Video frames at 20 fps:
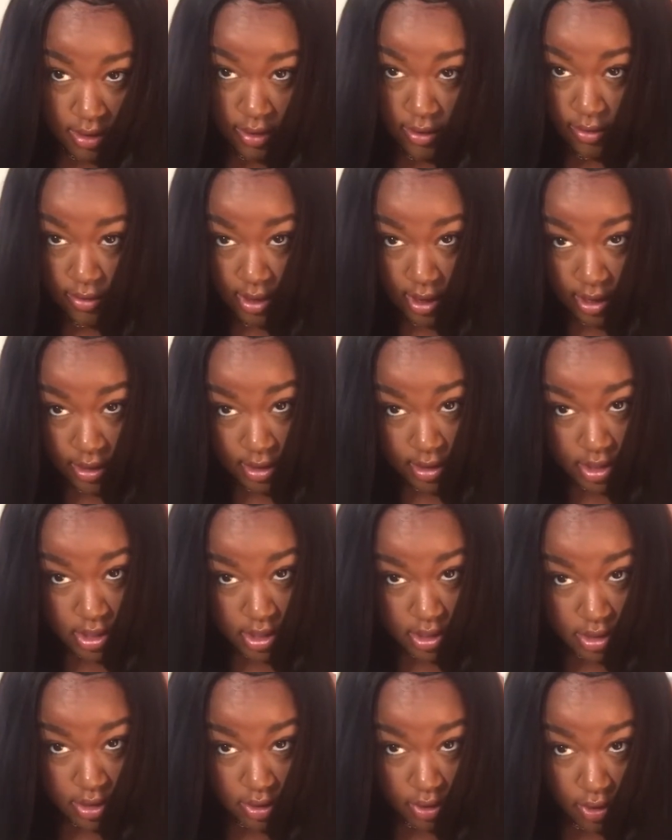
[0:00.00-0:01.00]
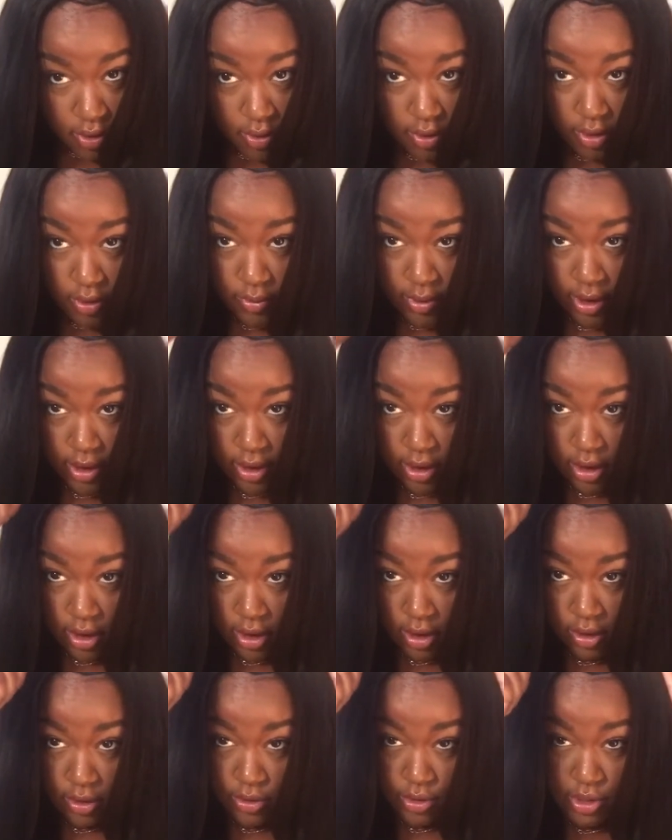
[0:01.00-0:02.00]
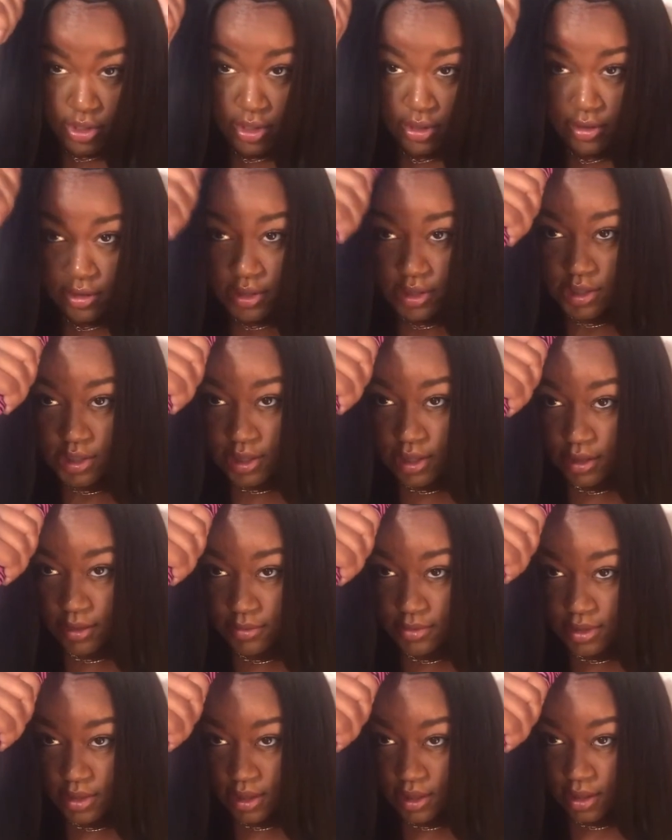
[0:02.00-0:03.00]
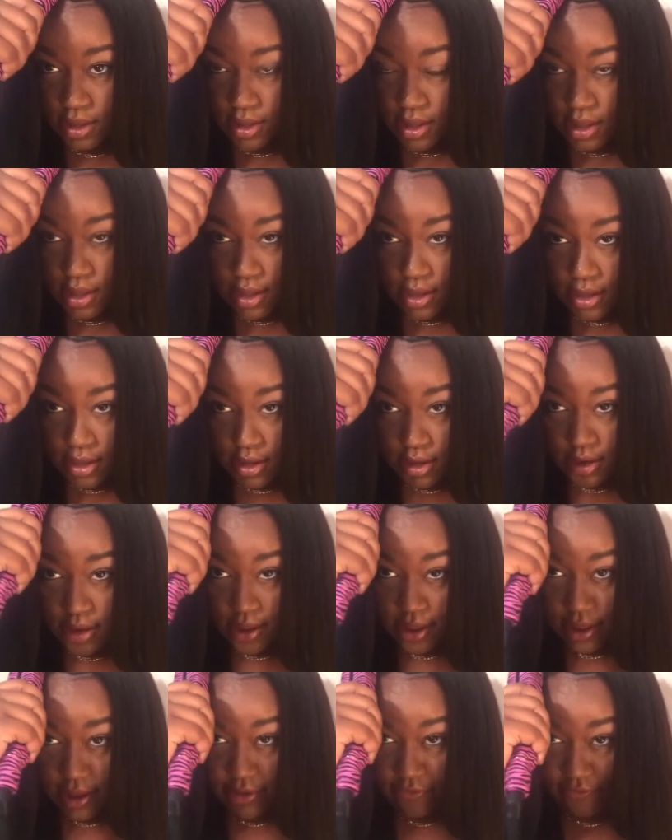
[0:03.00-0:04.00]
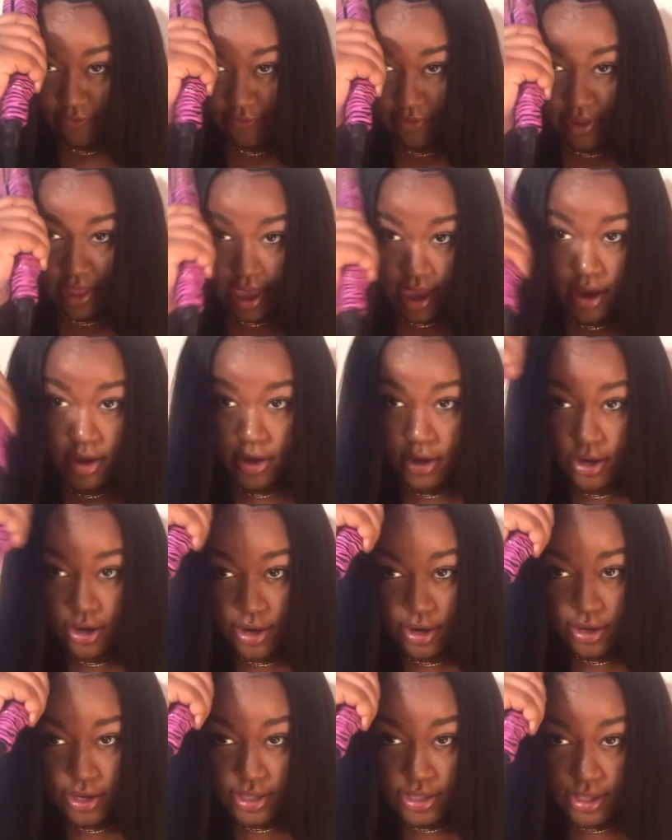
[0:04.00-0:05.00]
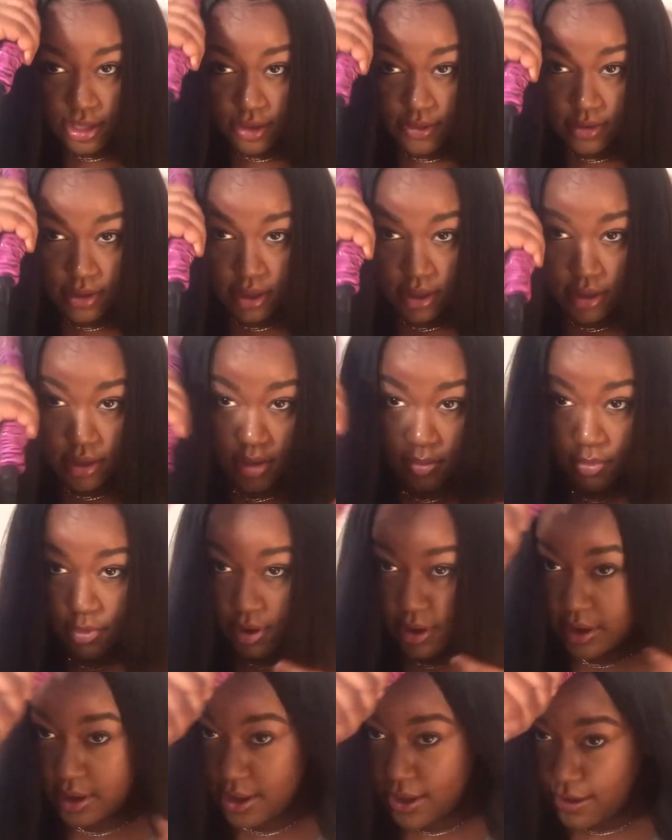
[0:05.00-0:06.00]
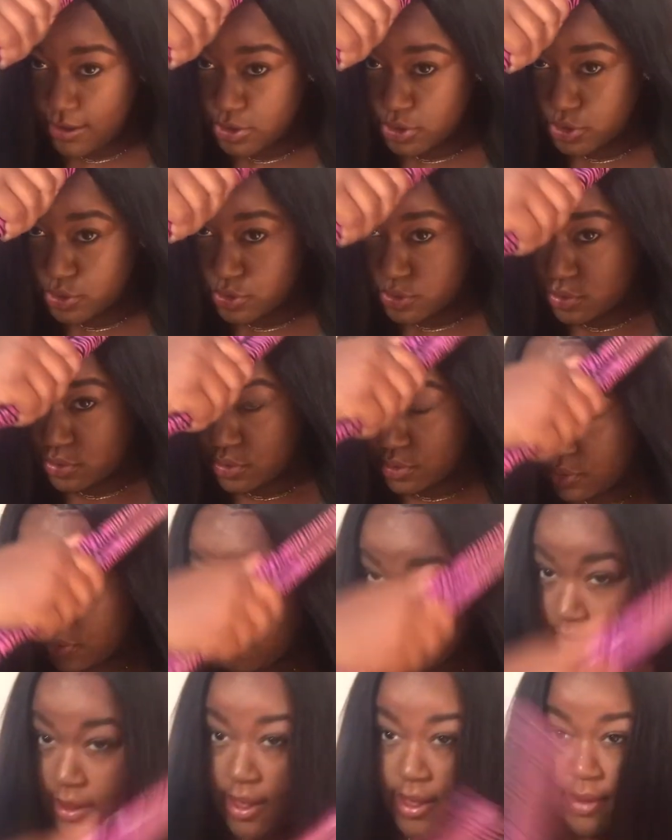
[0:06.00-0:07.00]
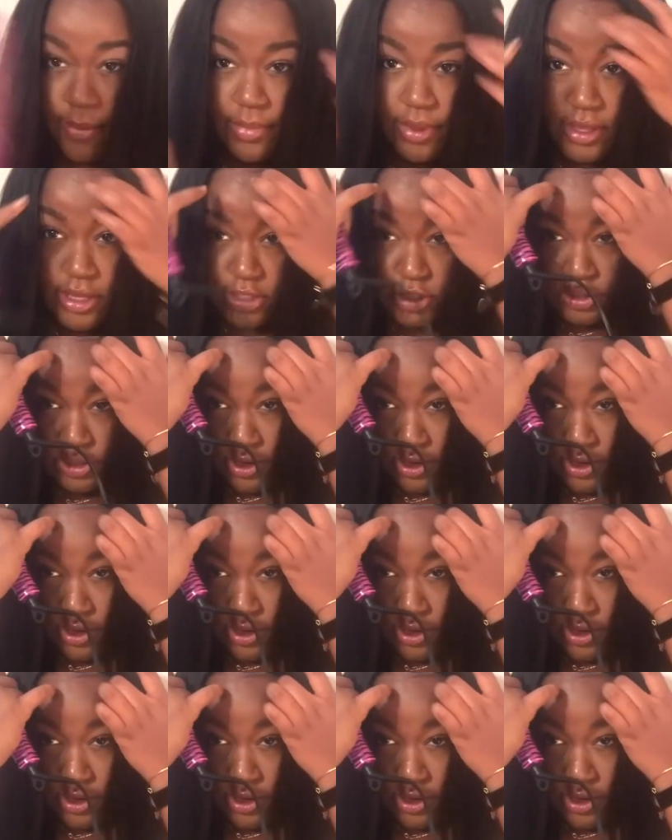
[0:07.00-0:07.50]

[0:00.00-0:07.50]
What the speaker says: you kind of just go around your closure. This helps it lay flatter. This helps it look more natural because you